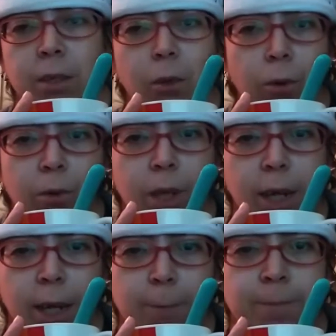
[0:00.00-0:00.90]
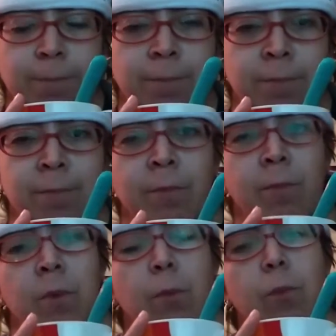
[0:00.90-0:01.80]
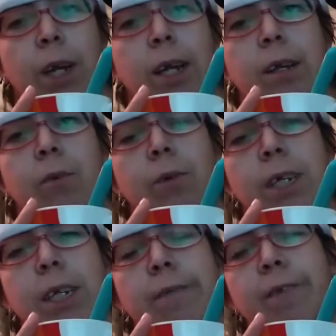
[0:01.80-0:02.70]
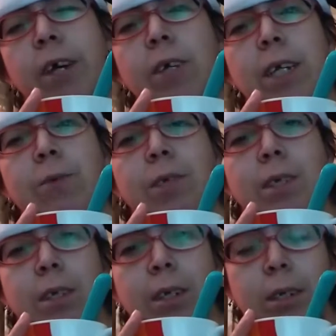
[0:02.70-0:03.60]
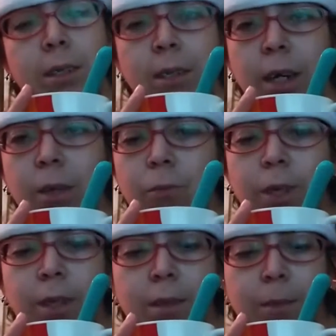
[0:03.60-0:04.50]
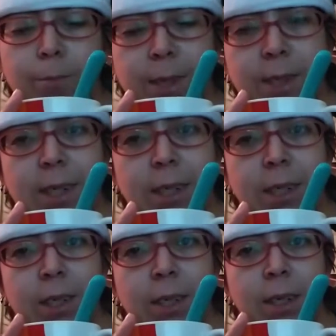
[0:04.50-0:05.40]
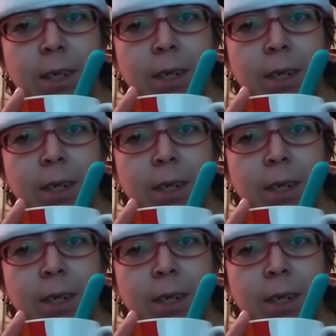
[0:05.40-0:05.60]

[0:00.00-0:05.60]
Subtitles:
this whole time, when he felt he was done with business,